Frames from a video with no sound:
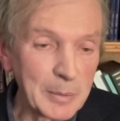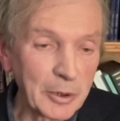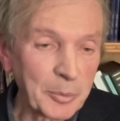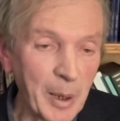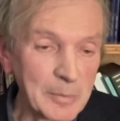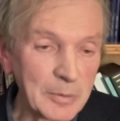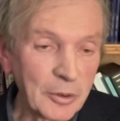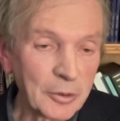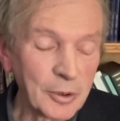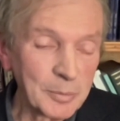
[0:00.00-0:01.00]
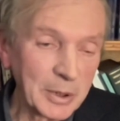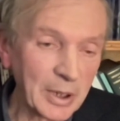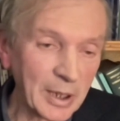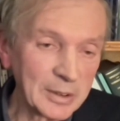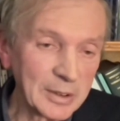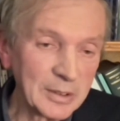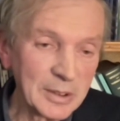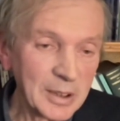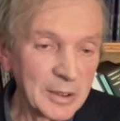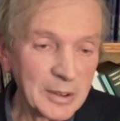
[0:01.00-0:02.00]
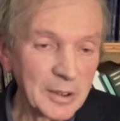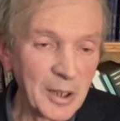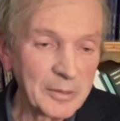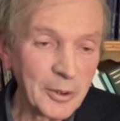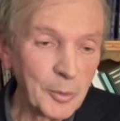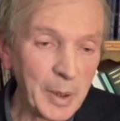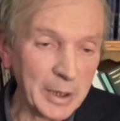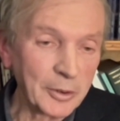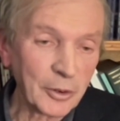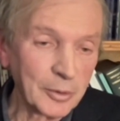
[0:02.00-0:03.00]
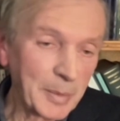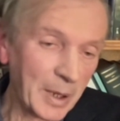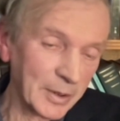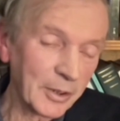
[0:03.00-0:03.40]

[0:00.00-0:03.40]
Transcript: experiments could be done in in a, a few weeks or months.